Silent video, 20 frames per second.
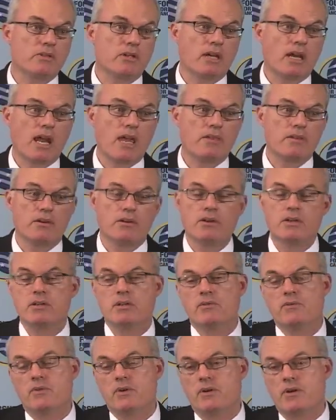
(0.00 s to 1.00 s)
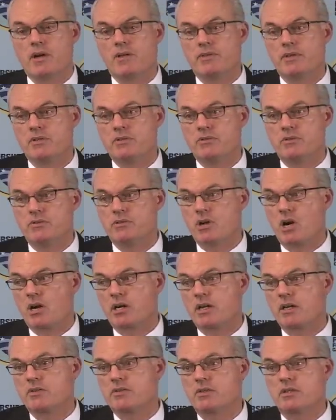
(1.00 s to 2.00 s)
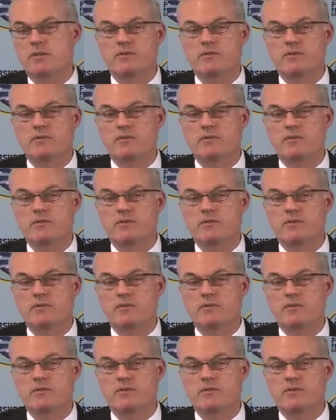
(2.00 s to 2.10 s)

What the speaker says: together and you figure out these new targets and